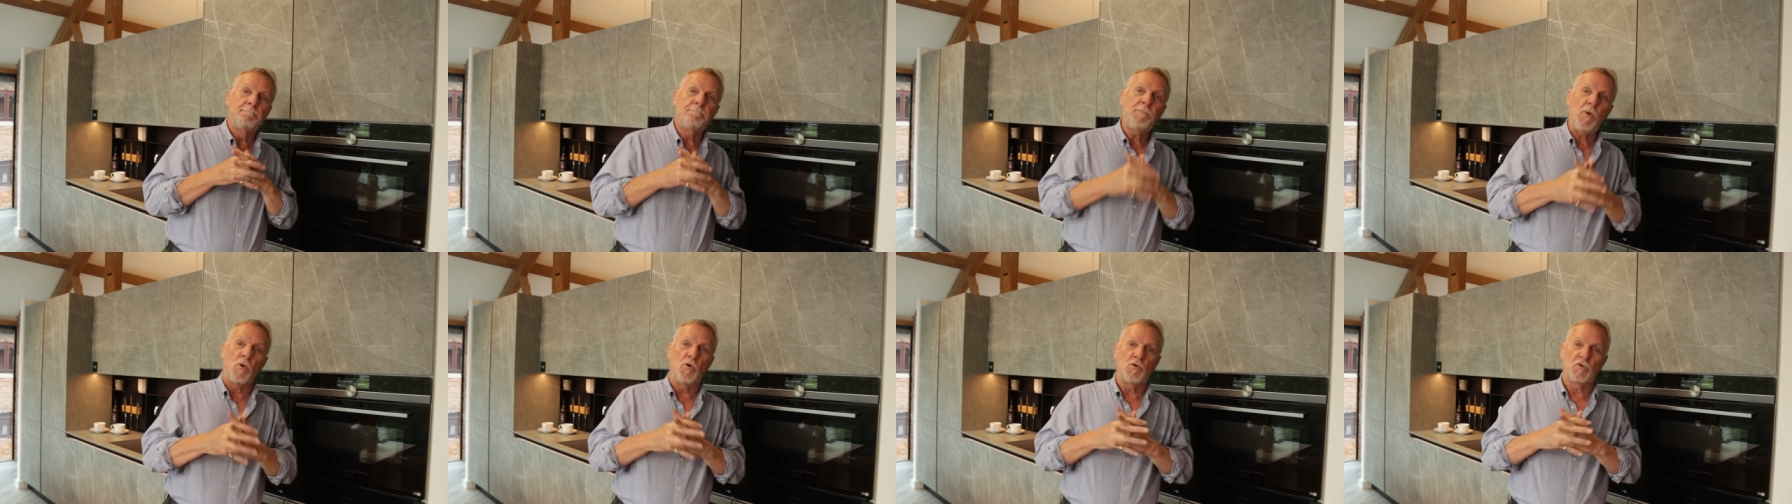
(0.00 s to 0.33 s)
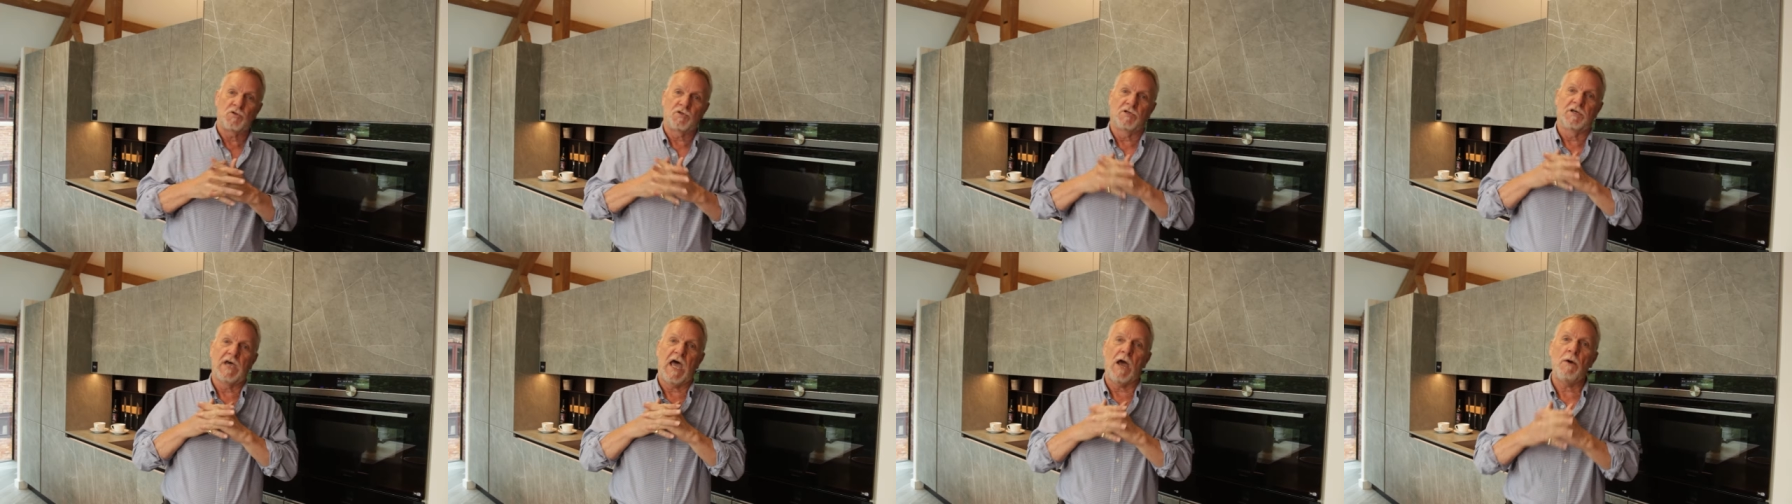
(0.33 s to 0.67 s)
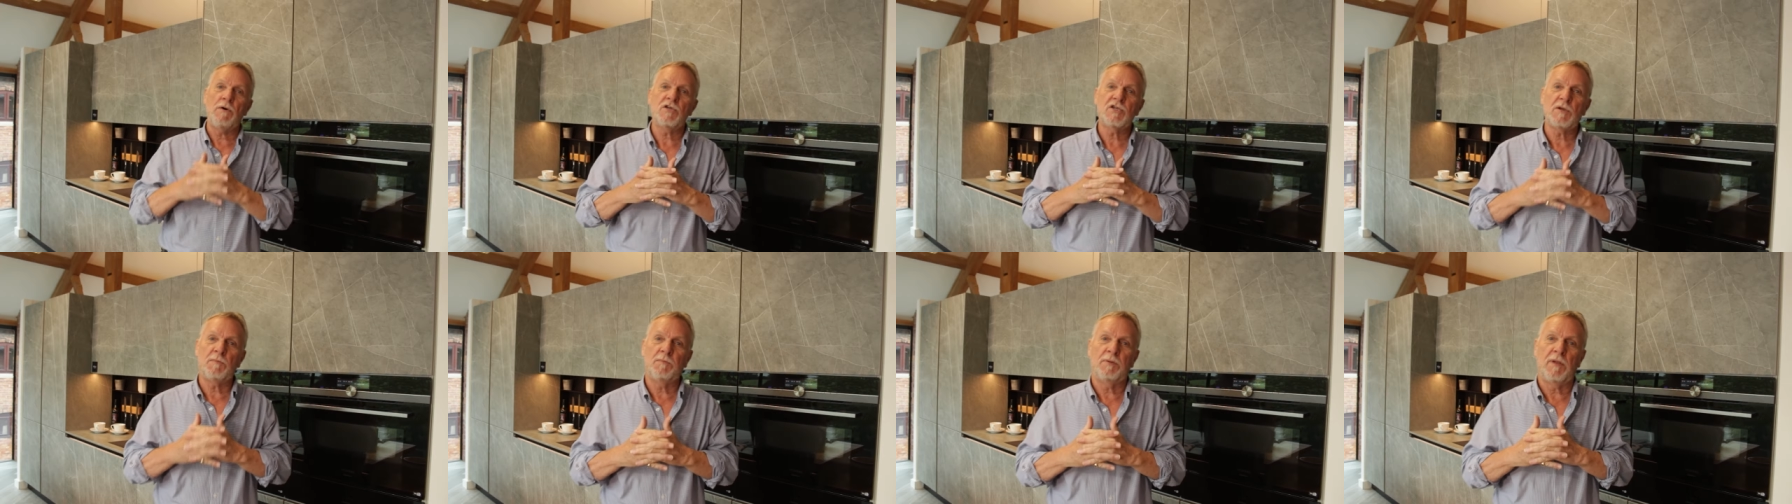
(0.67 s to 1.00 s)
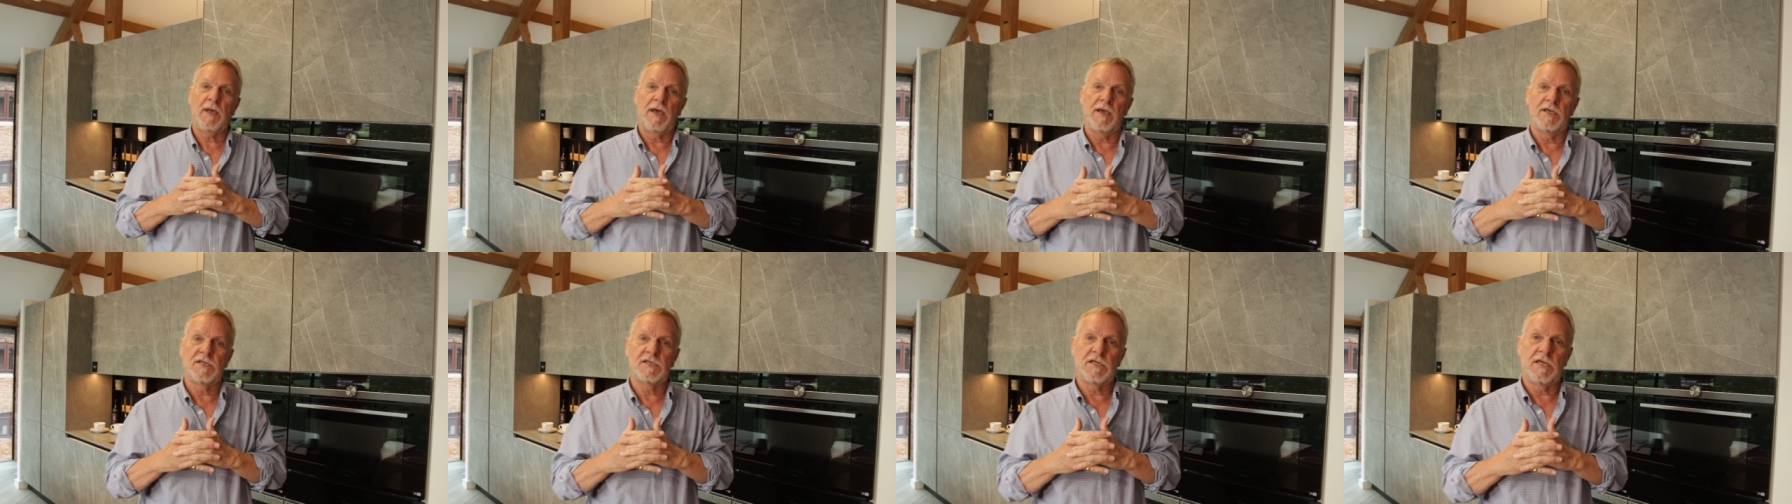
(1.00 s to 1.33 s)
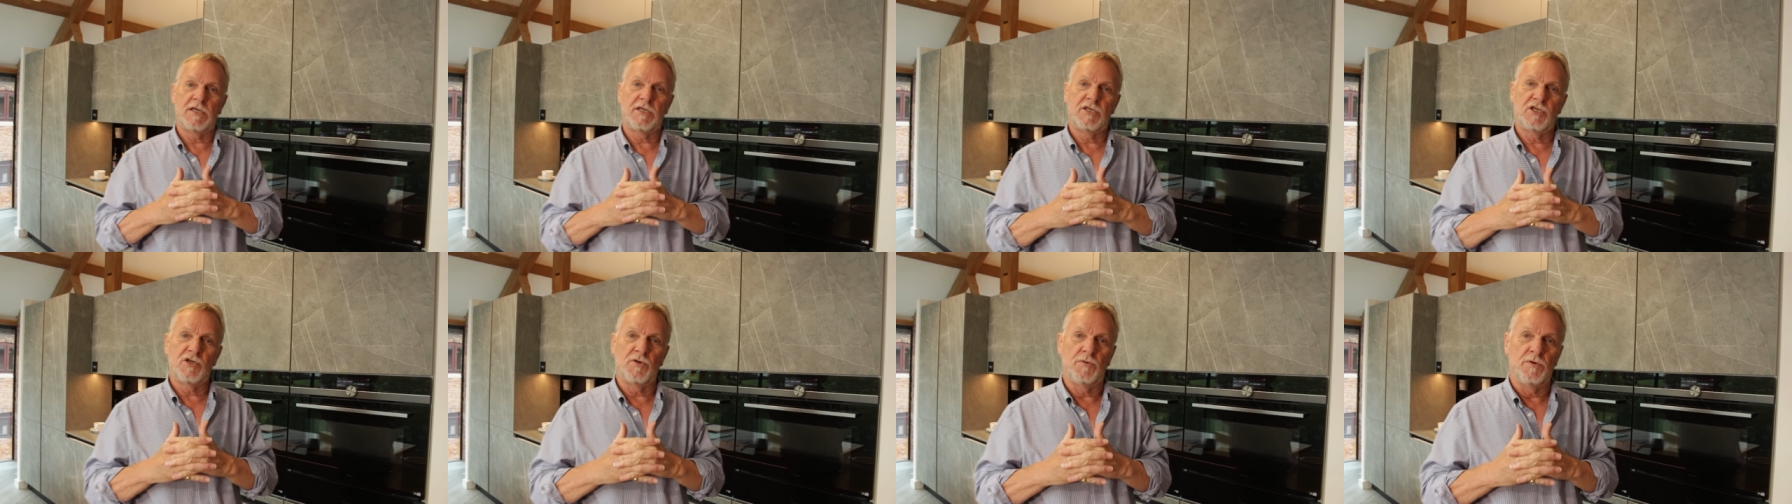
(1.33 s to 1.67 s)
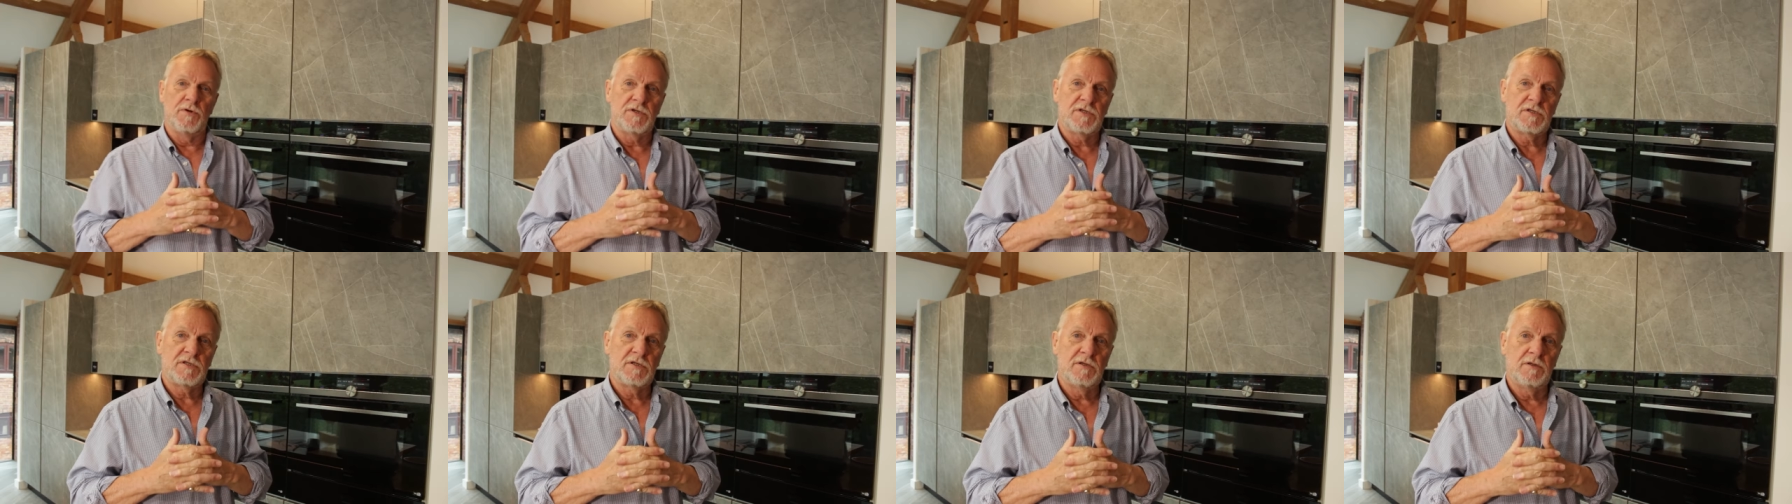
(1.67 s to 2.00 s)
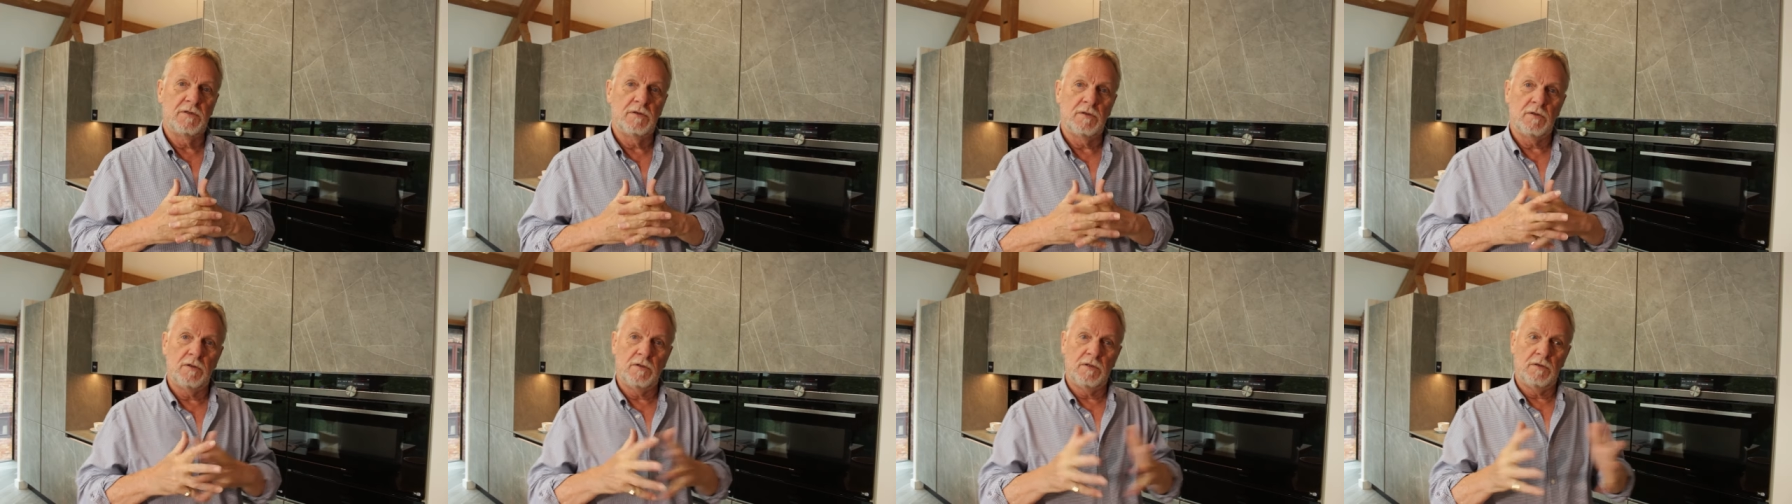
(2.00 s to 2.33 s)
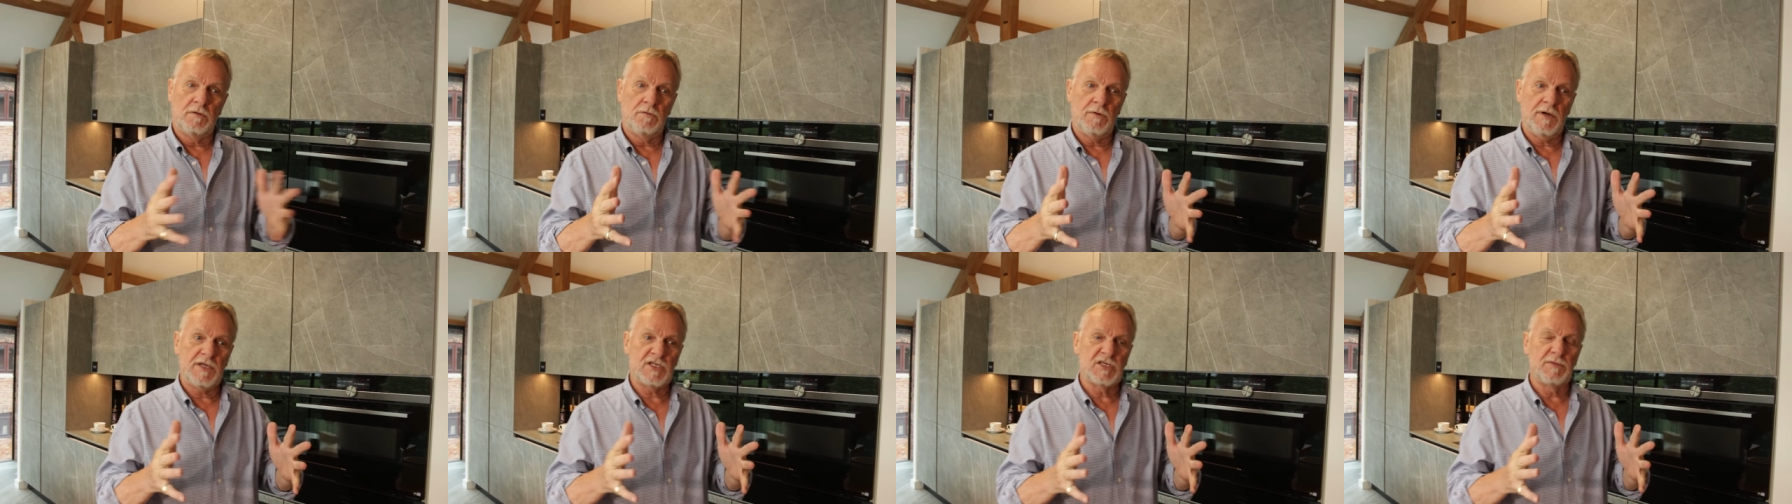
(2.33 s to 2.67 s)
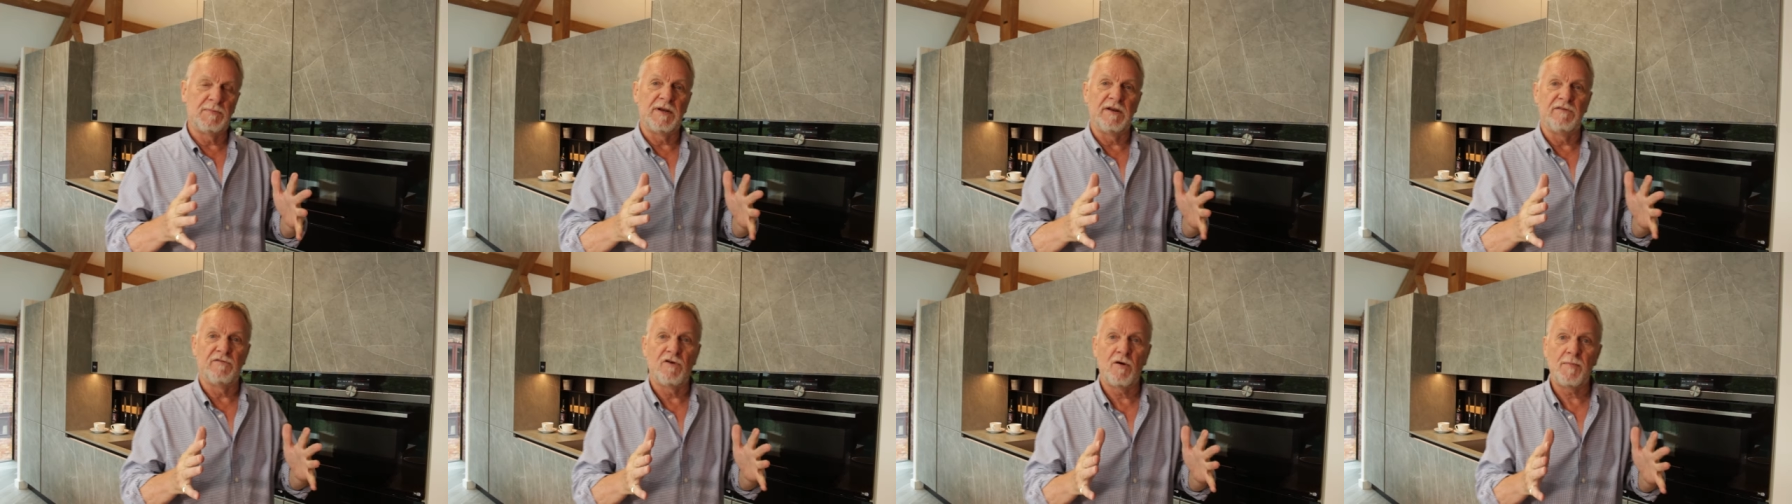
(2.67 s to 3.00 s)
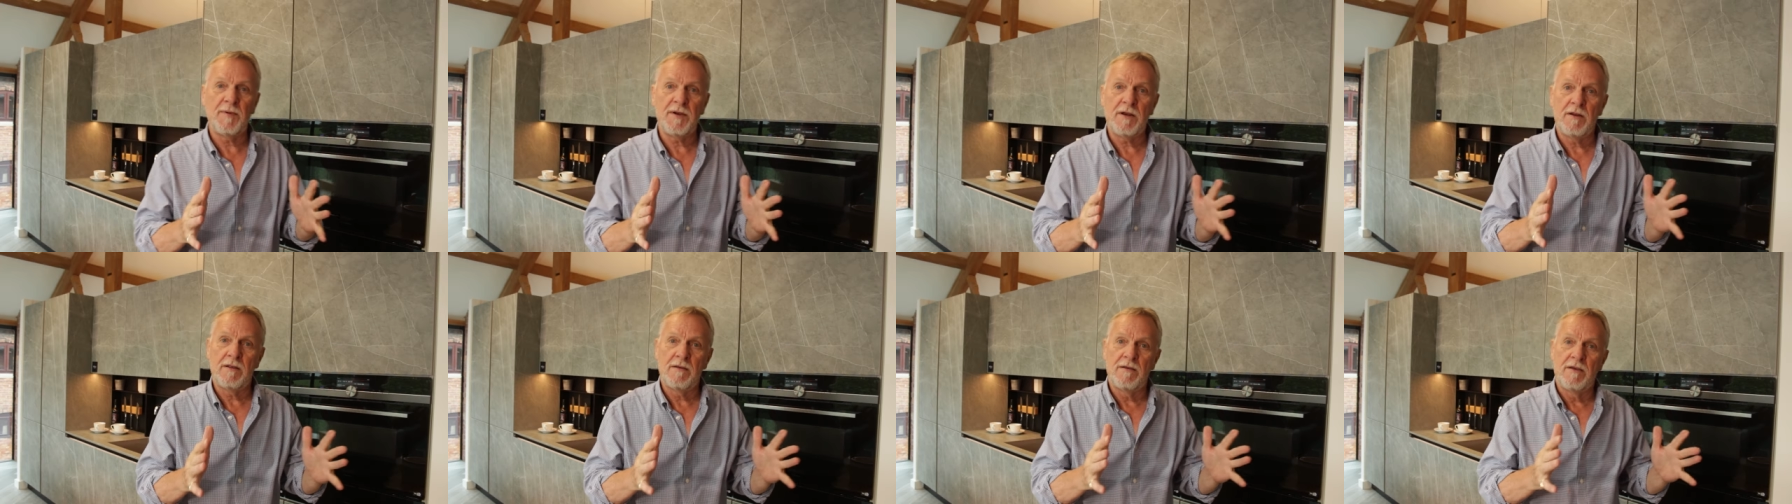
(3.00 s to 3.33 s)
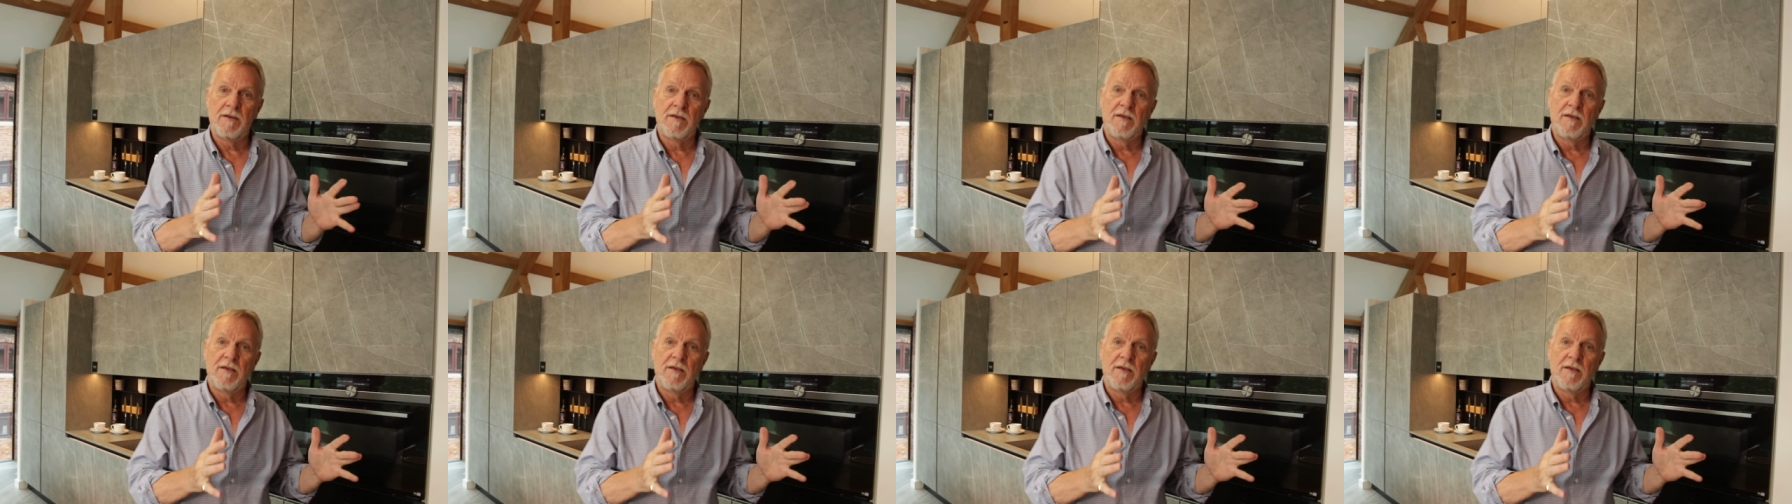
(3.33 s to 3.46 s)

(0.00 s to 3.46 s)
But our supplier said to us, wait a minute, Robin,